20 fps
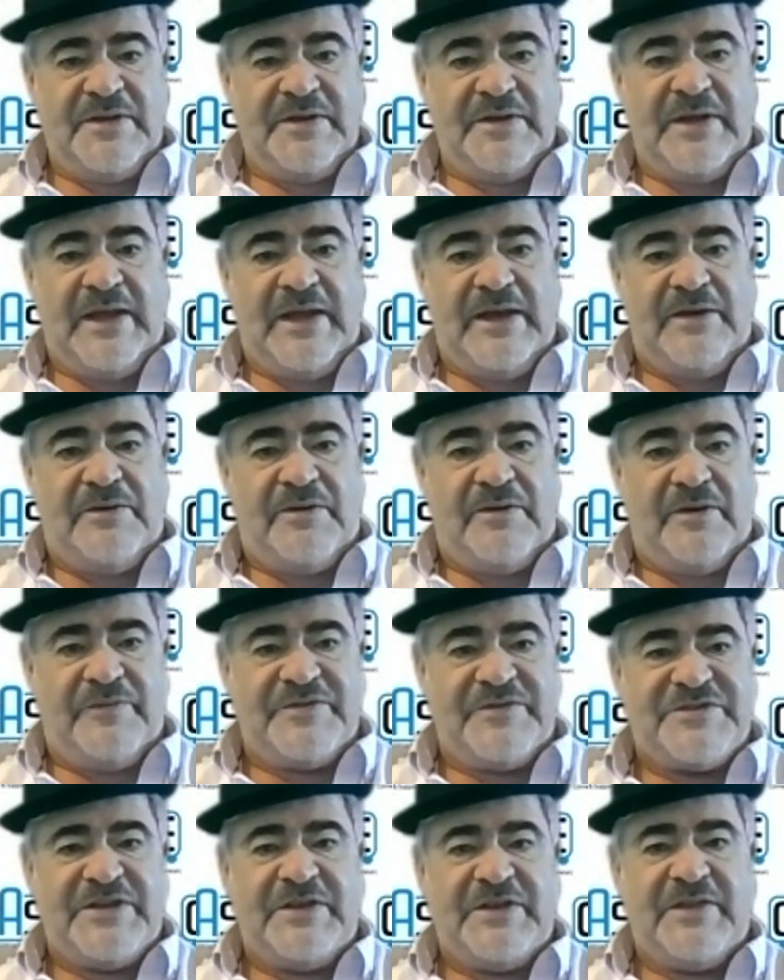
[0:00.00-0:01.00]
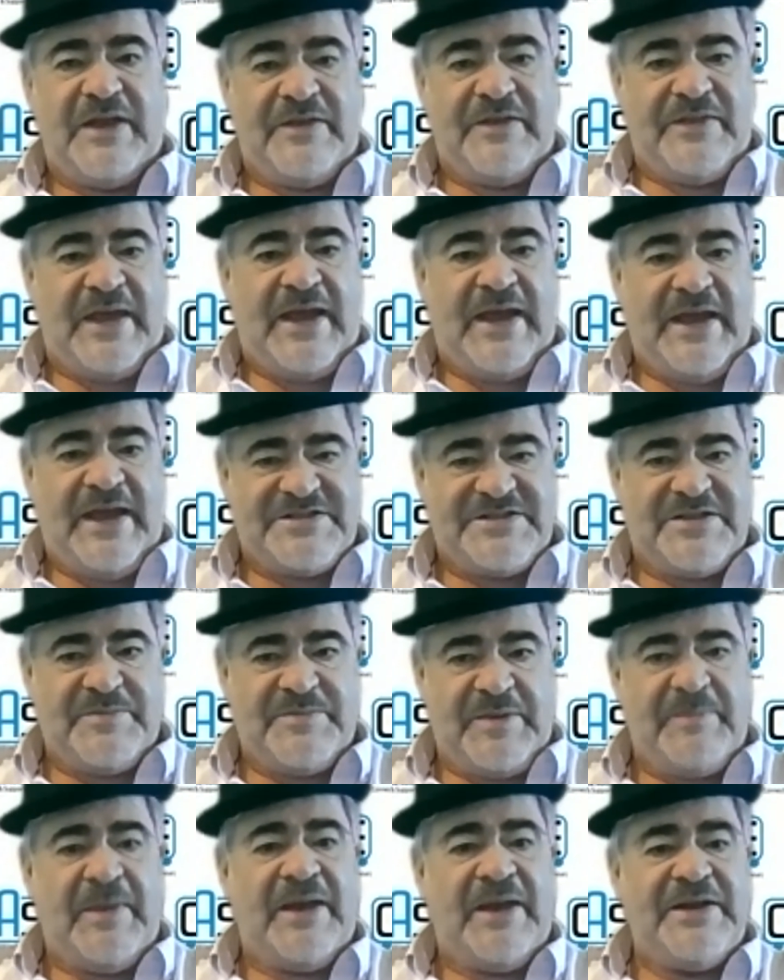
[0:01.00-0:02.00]
Now, obviously, that has to
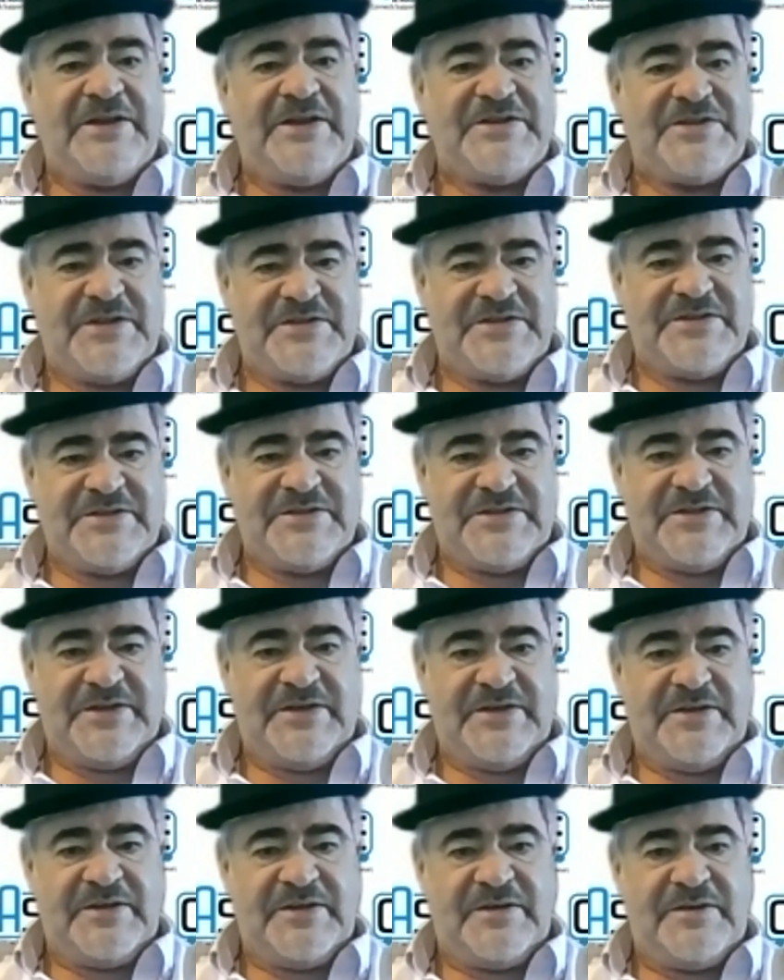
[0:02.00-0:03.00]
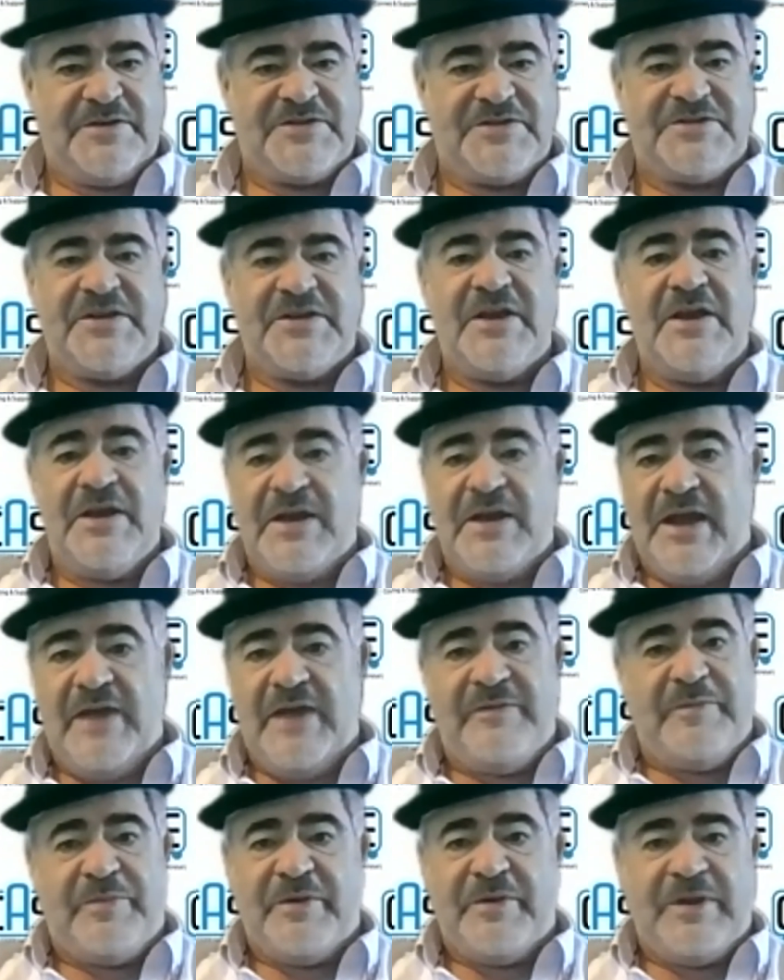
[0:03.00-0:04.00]
be managed, doesn't it? Because
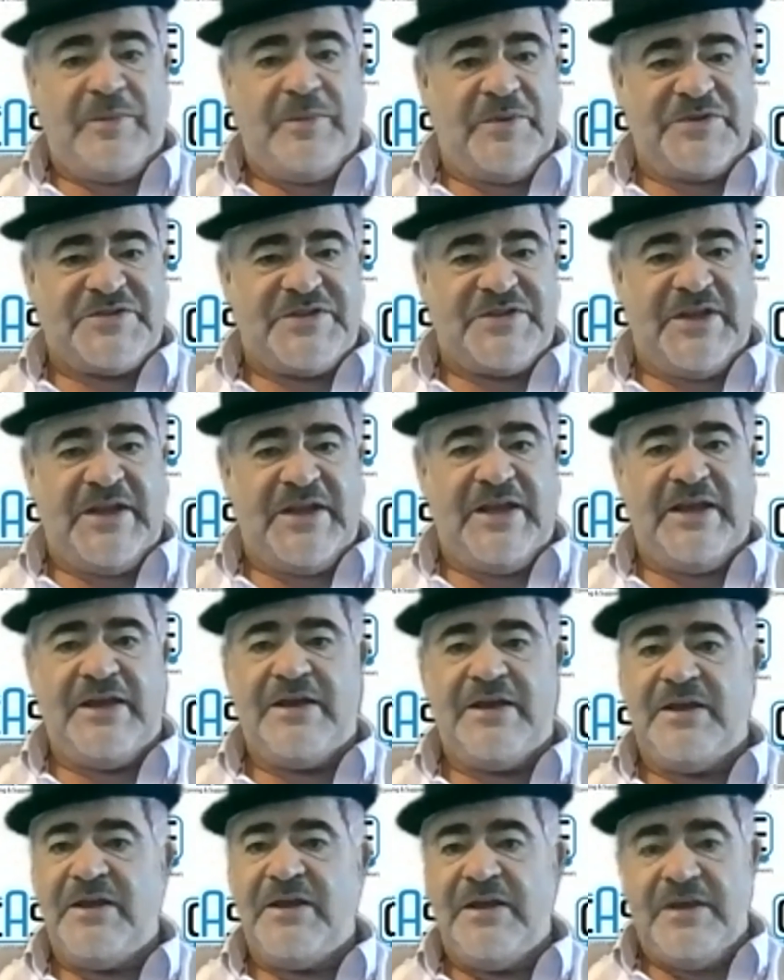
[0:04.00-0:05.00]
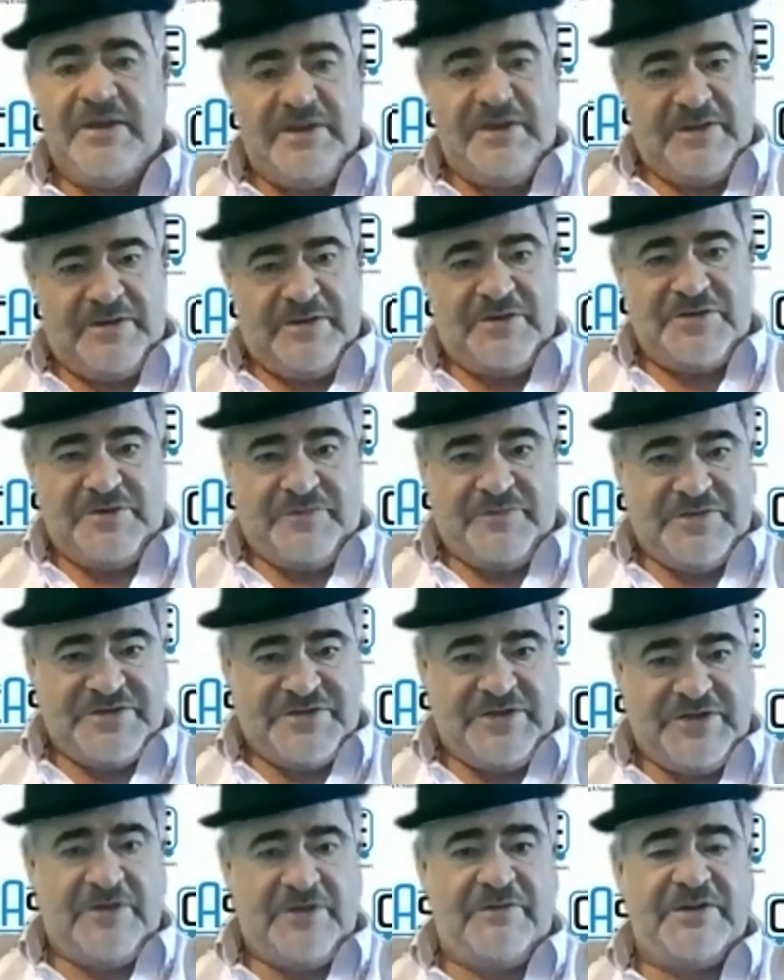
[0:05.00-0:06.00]
everybody wants to hear because
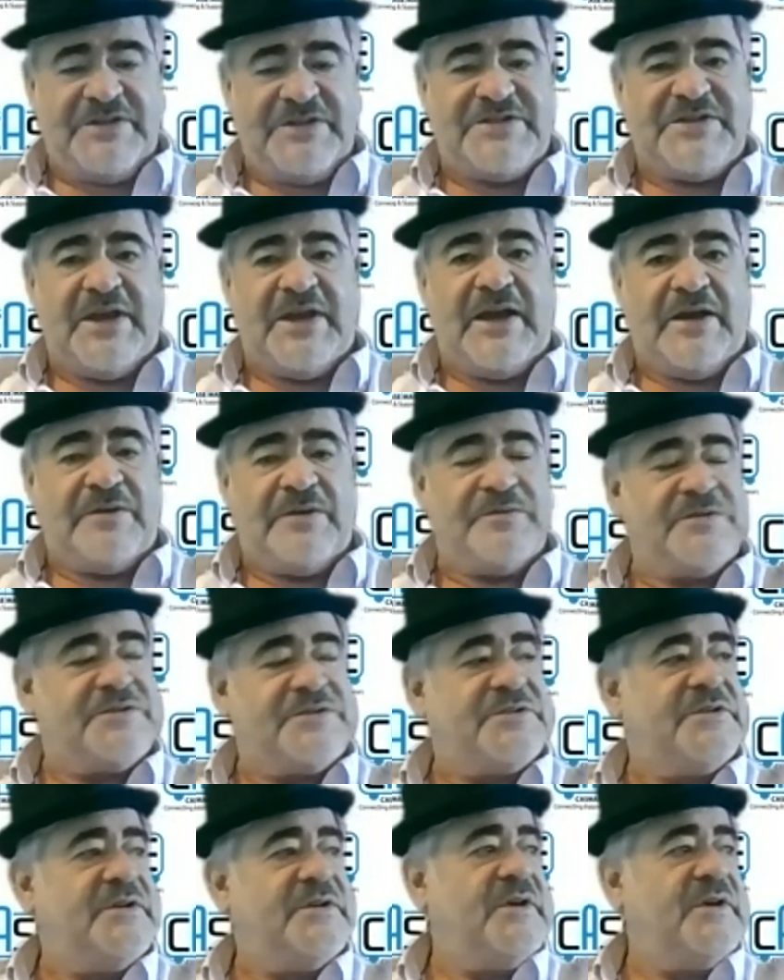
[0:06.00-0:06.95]
obviously you're in sales.